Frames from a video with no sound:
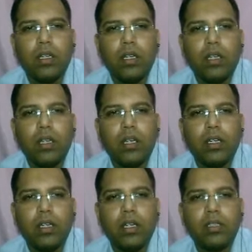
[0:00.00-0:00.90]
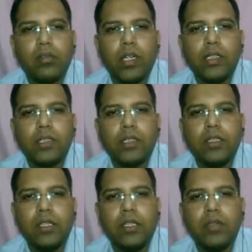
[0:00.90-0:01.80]
In otherwise healthy
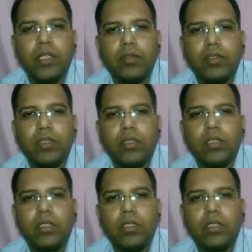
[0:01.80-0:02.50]
individuals,